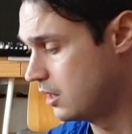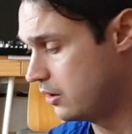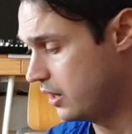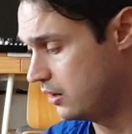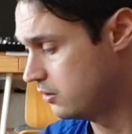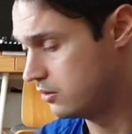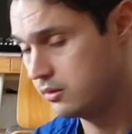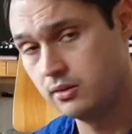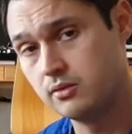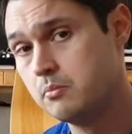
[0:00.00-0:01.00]
nowadays it
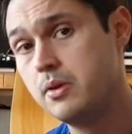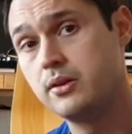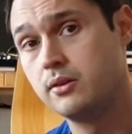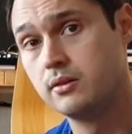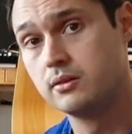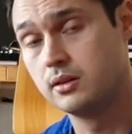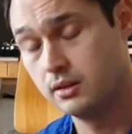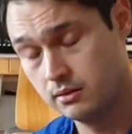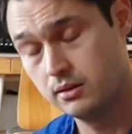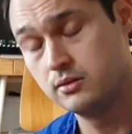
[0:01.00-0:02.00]
doesn't matter.
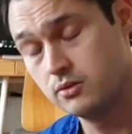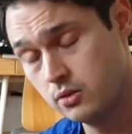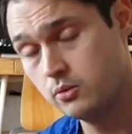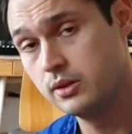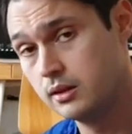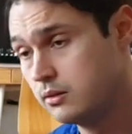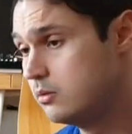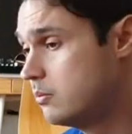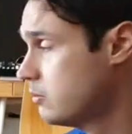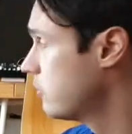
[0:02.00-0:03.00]
It's true that you,